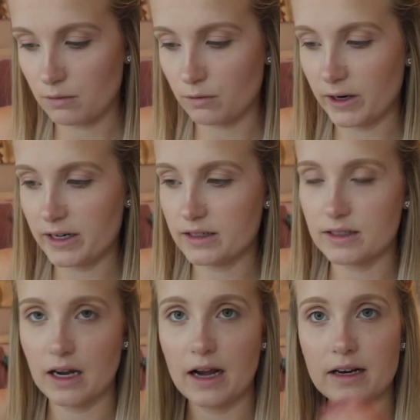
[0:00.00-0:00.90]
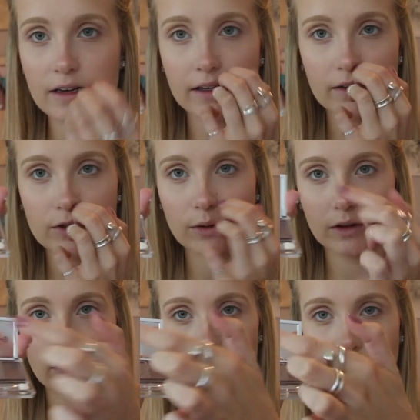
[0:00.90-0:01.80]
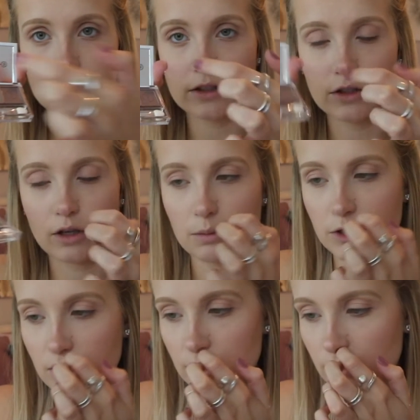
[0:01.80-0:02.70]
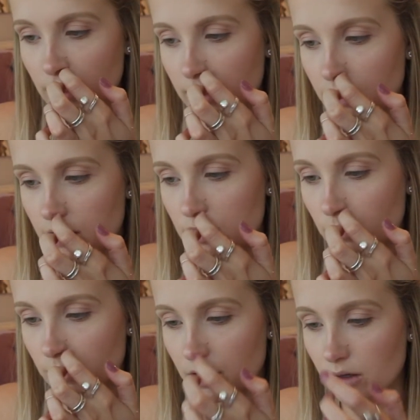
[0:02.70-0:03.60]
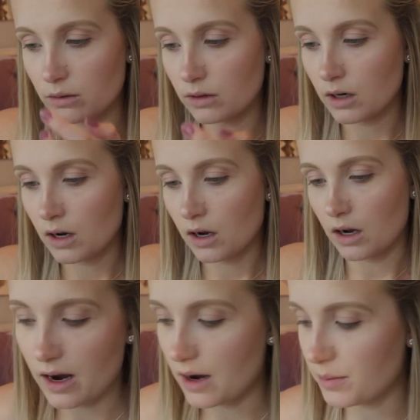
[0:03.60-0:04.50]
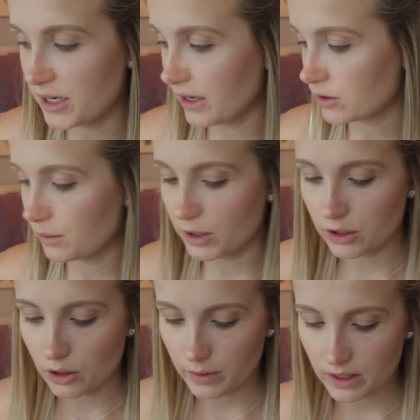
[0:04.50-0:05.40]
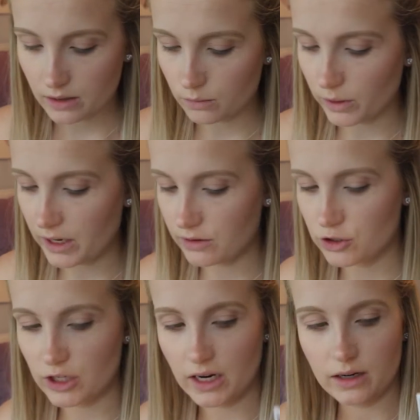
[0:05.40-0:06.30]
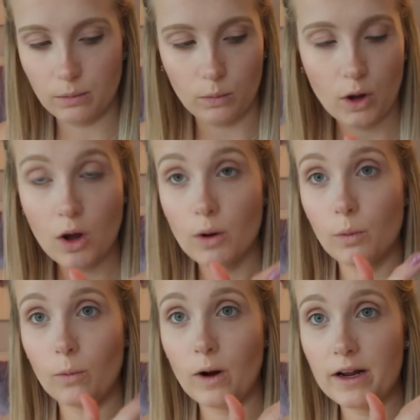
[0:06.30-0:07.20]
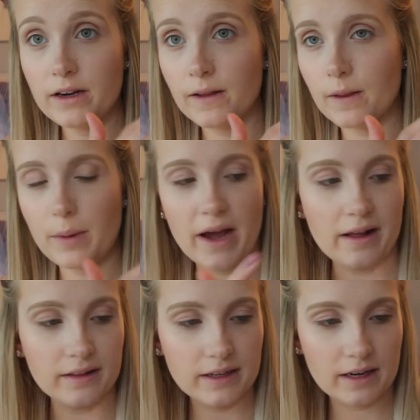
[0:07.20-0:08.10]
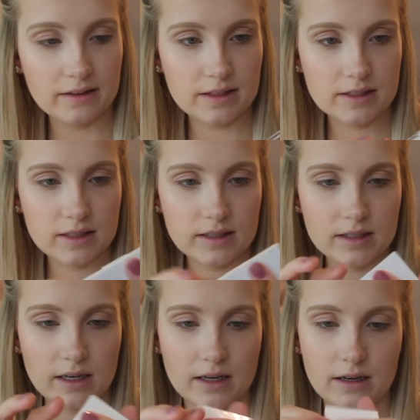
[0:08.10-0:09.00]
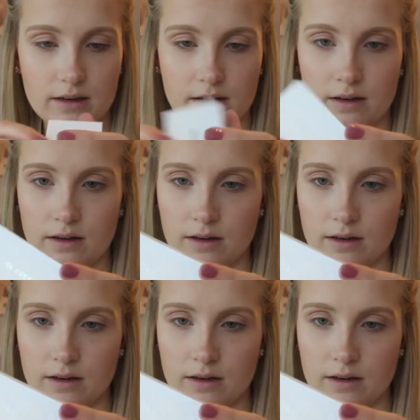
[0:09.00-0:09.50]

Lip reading: right inside, and it gives you a little like description, so I think that's super cute. But yeah, so I'm gonna go in with shade 1 in the palette, and this is in